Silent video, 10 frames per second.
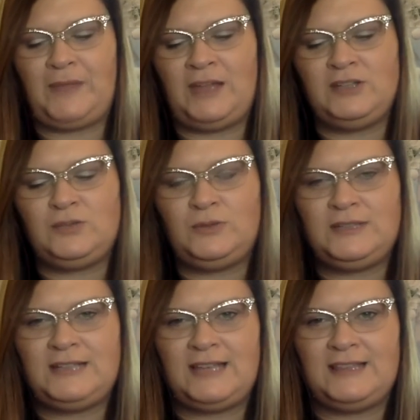I just
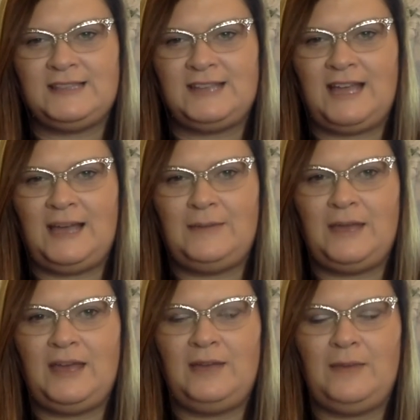wanted to take this time.
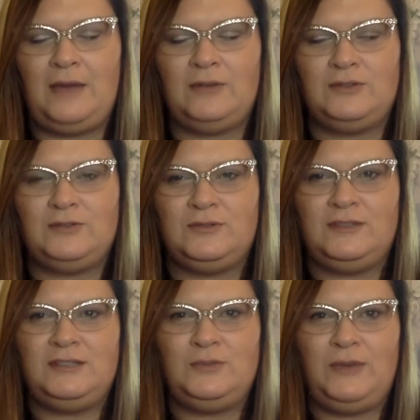Um, I was
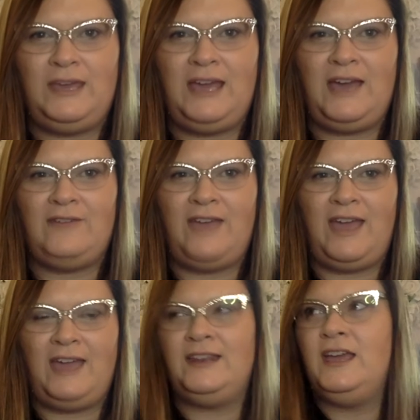this week. I've
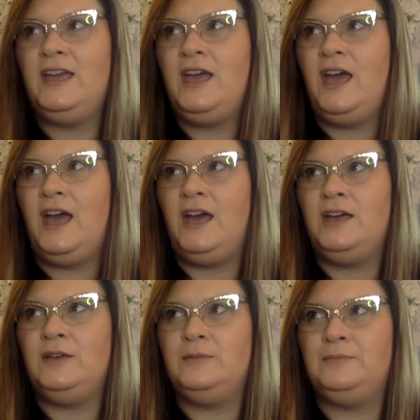had
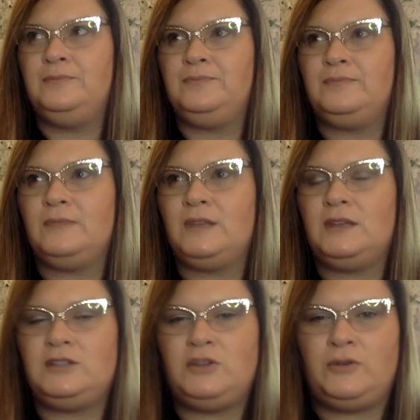um,
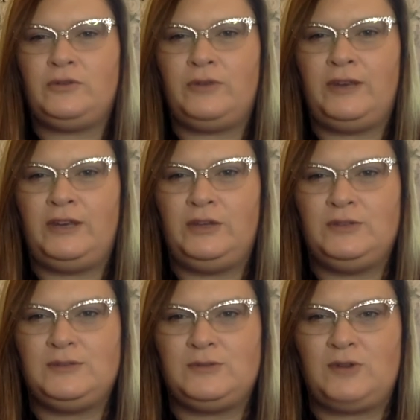two or three new
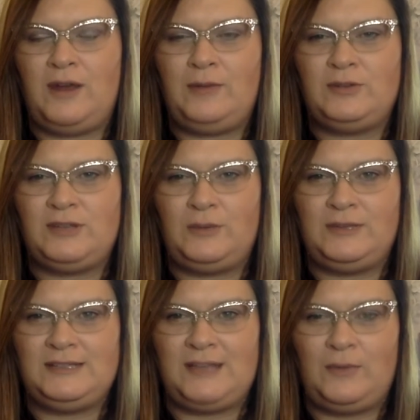subscribers. I want
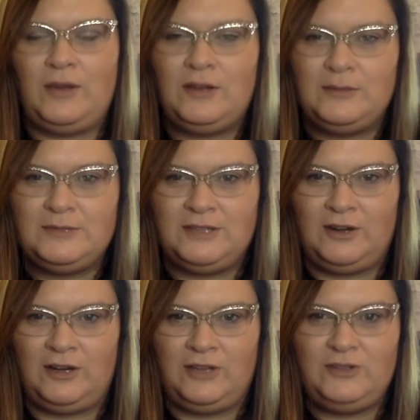to say welcome to
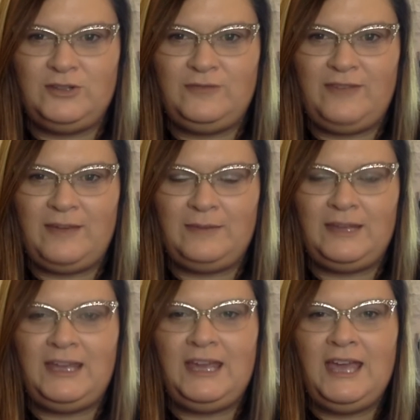our YouTube
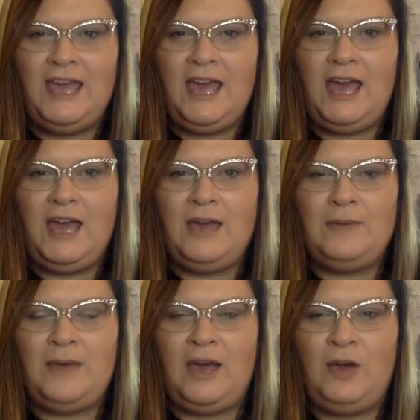family.
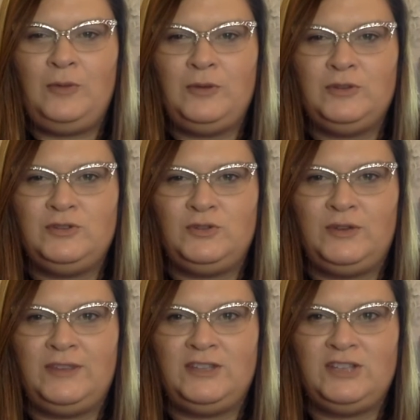Um, I hope you
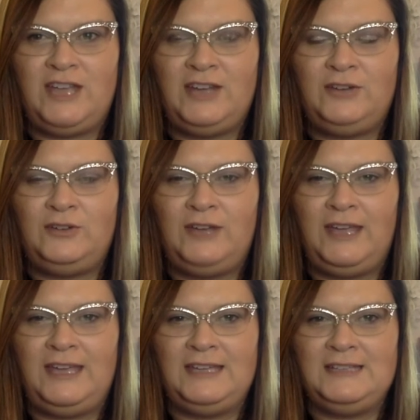enjoy the channel,
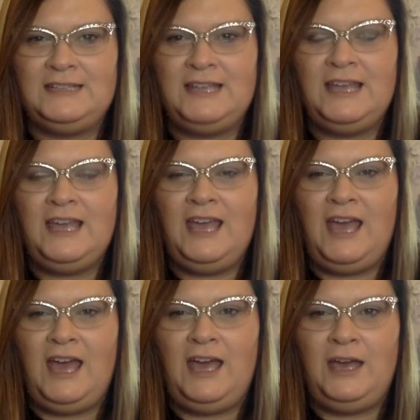and
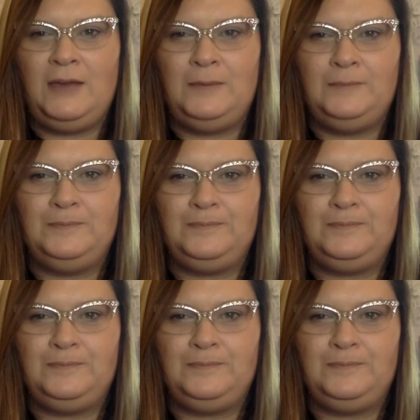um,